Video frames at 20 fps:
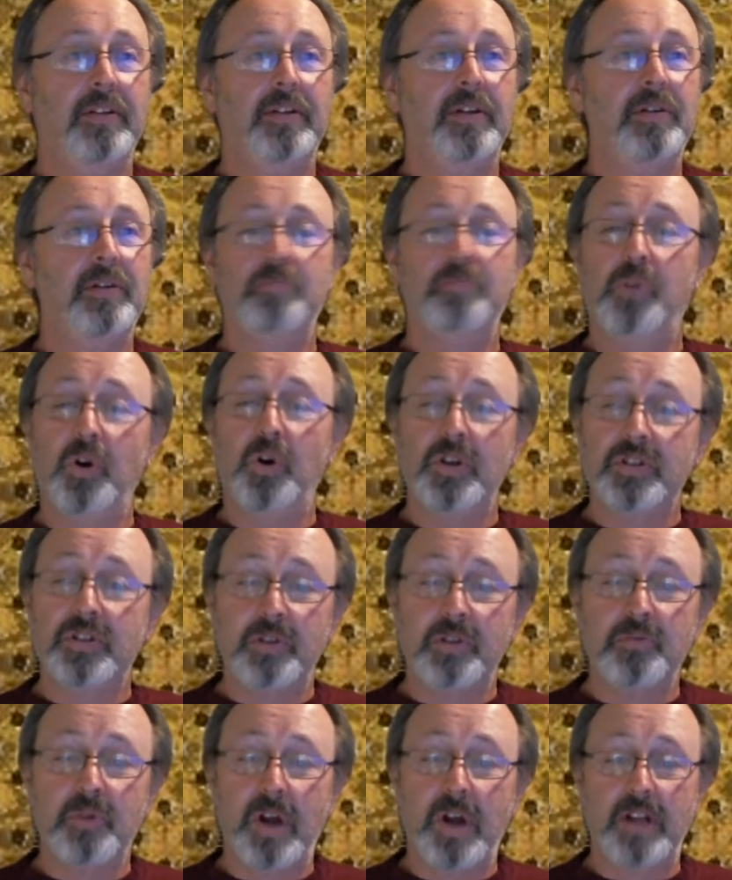
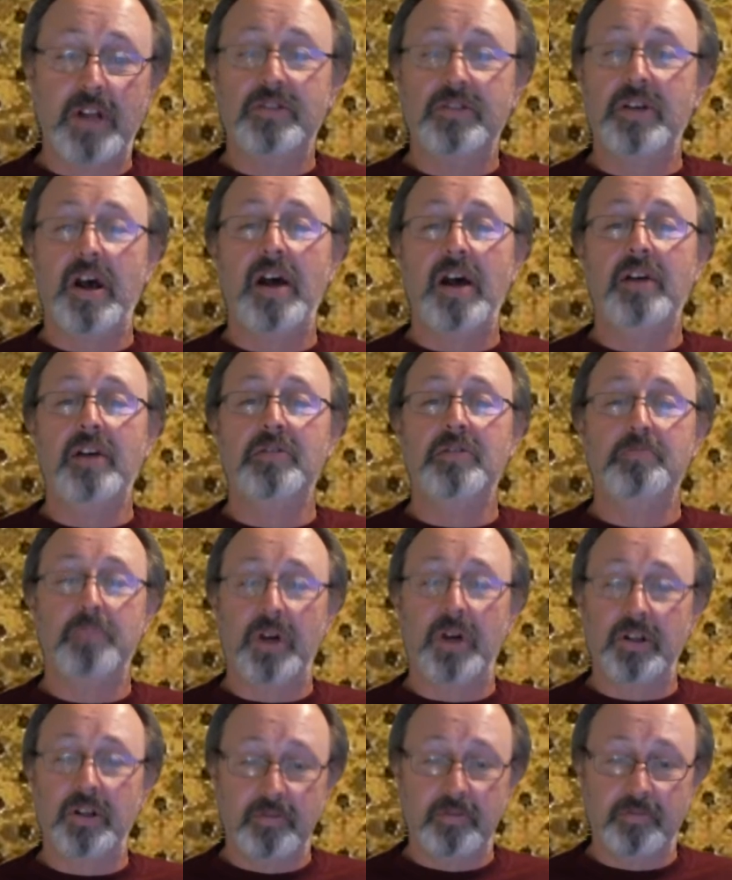Boston Red Sox,
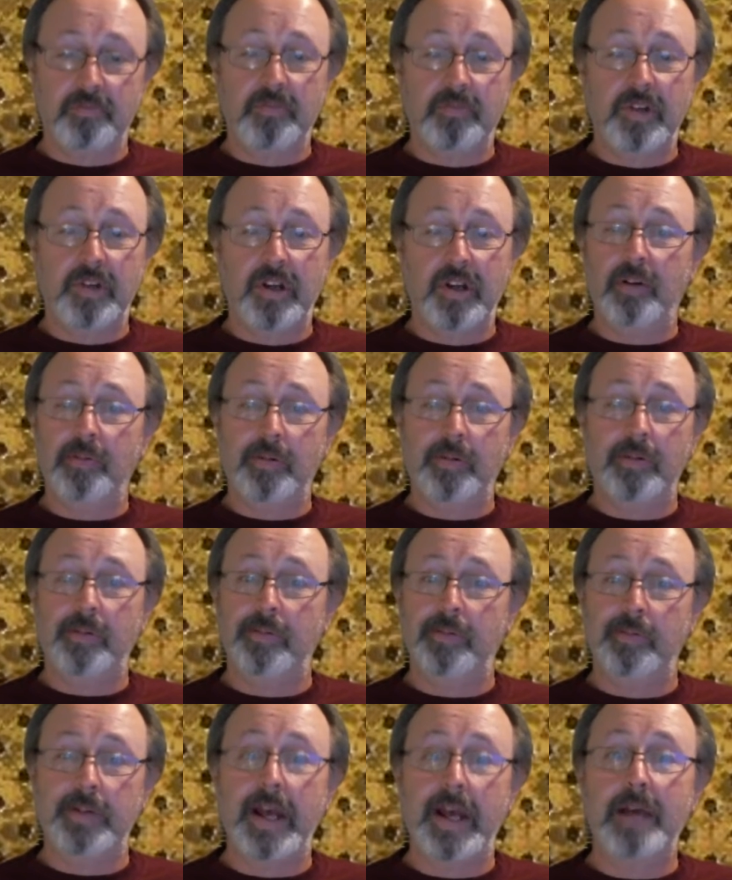but
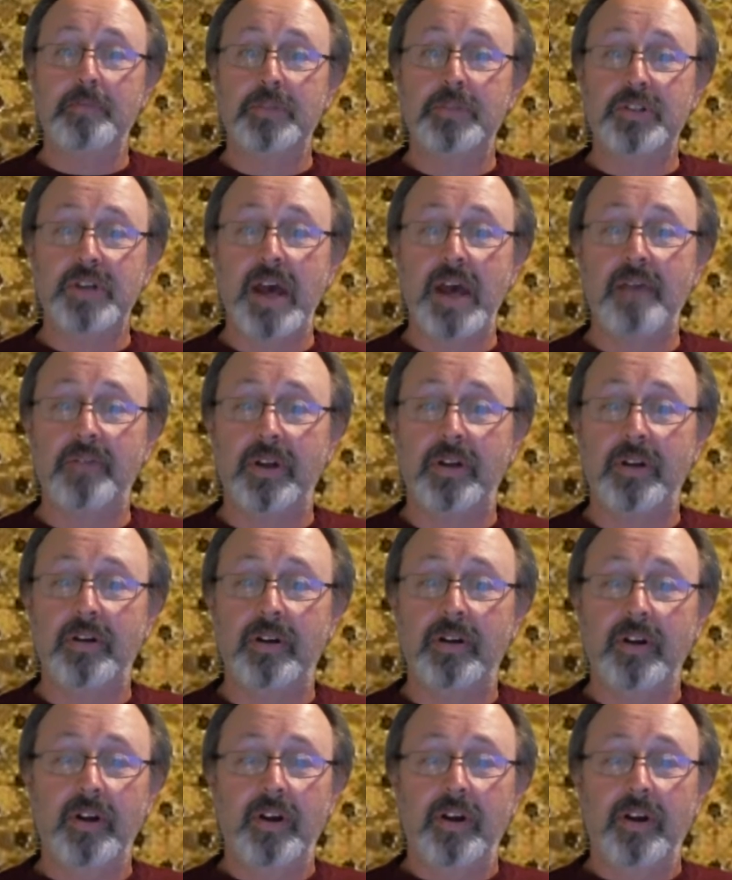in game seven.
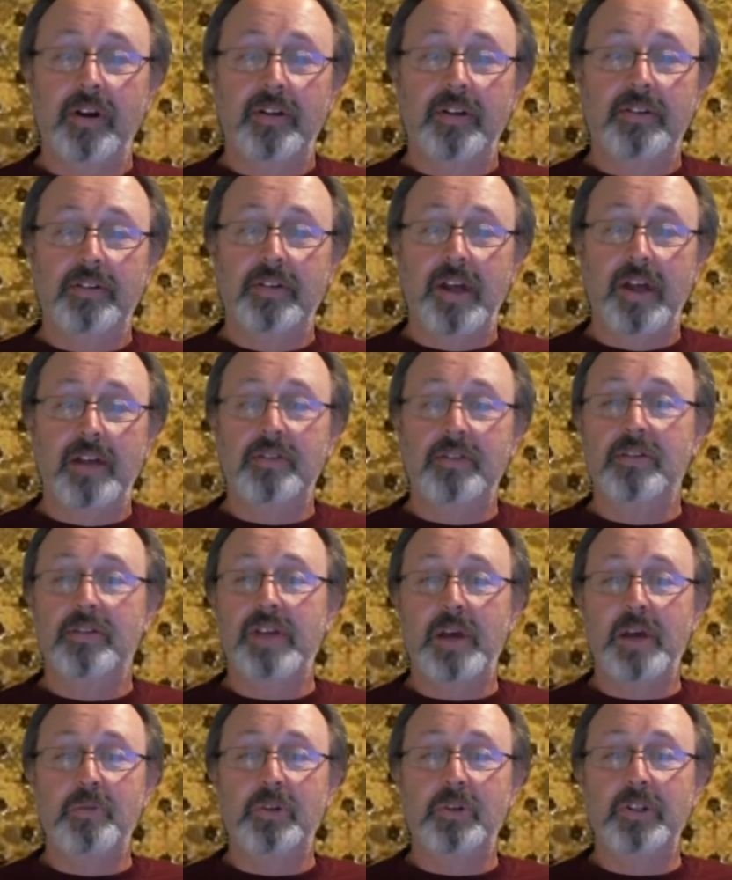As
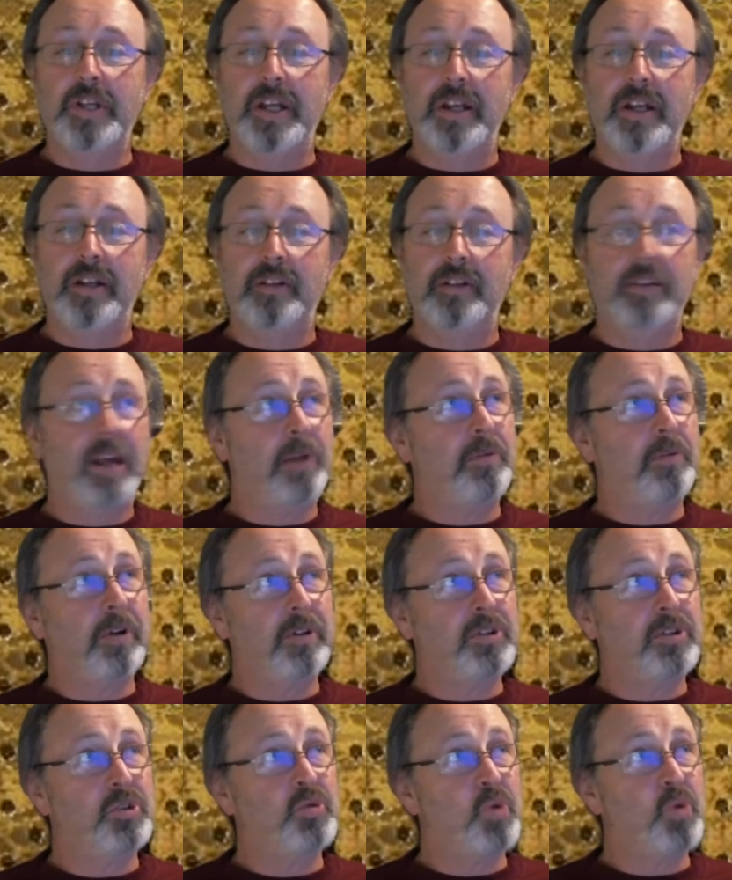they were leading, they
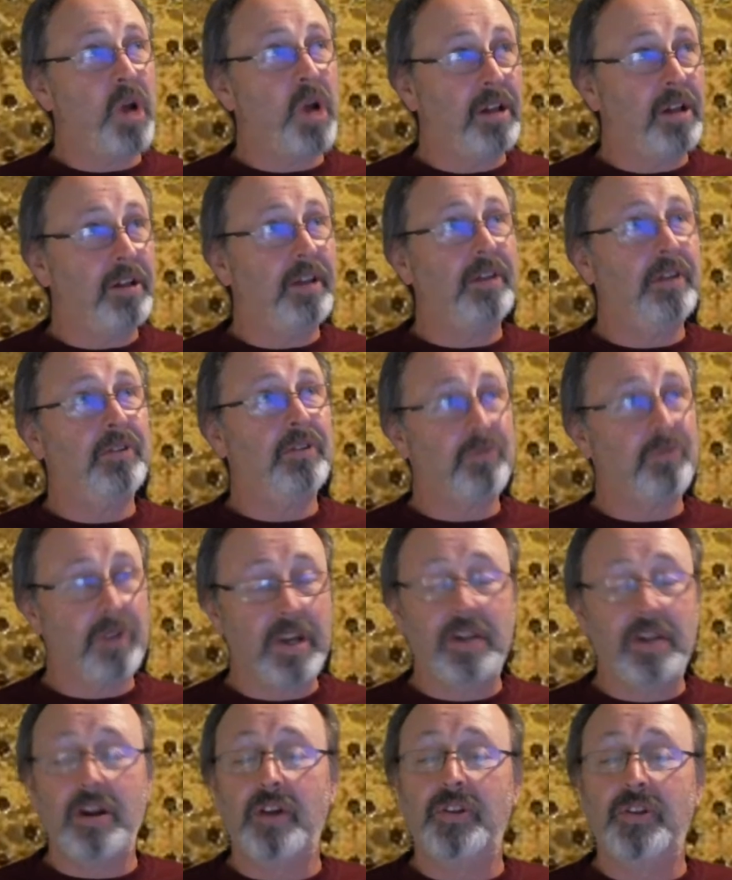were trailing
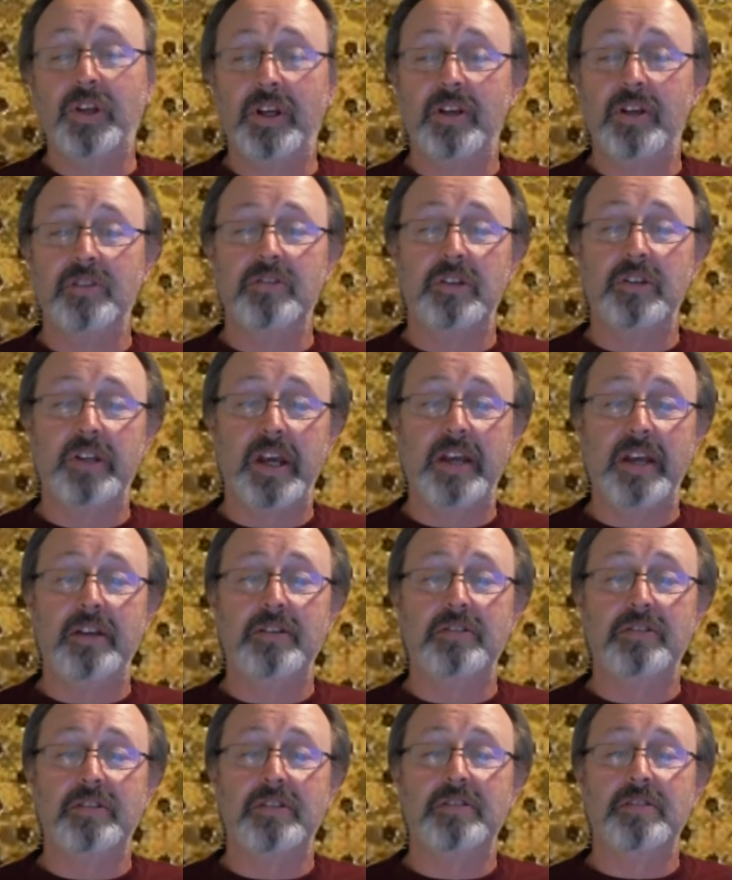3-0 as late
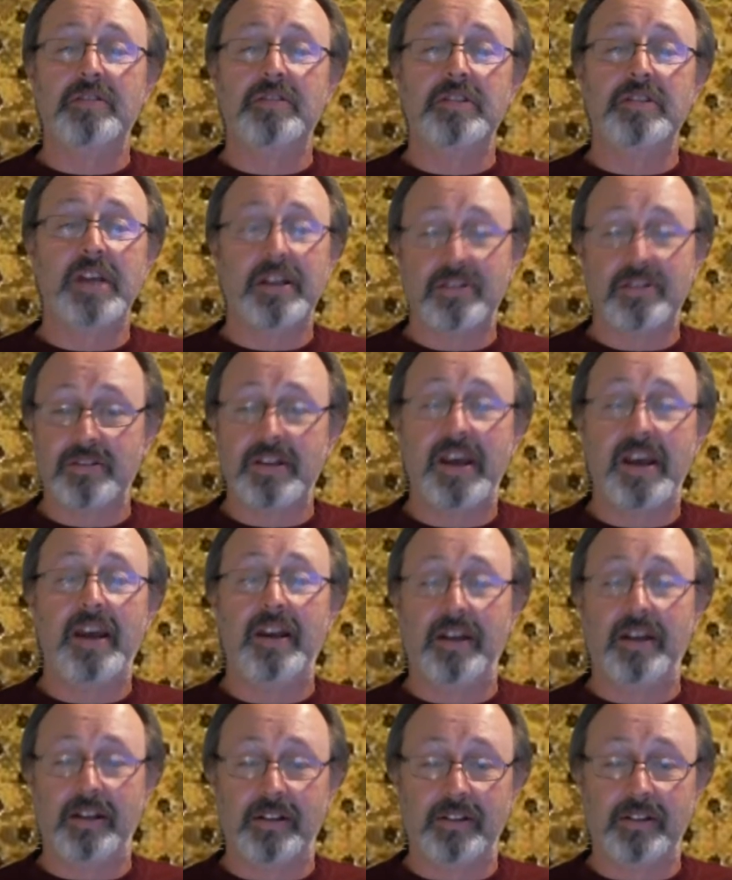as the sixth
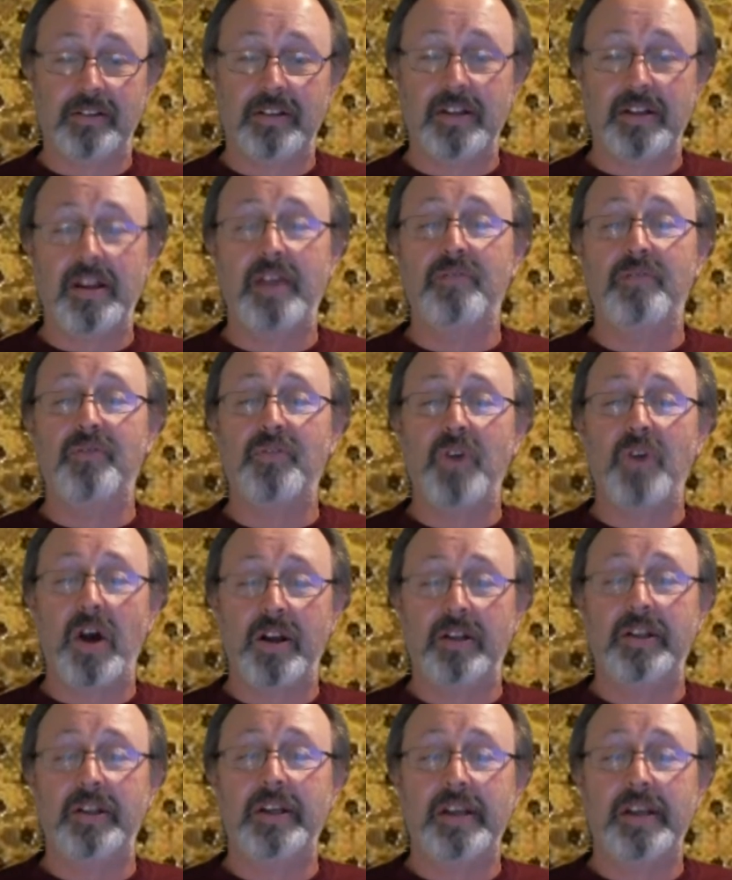inning until they
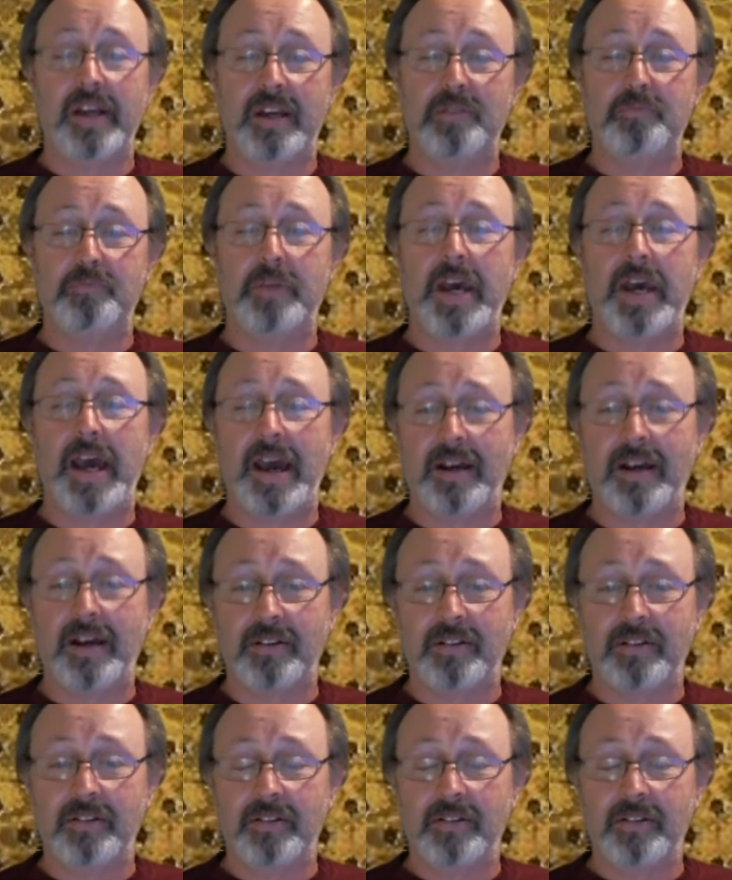finally came back,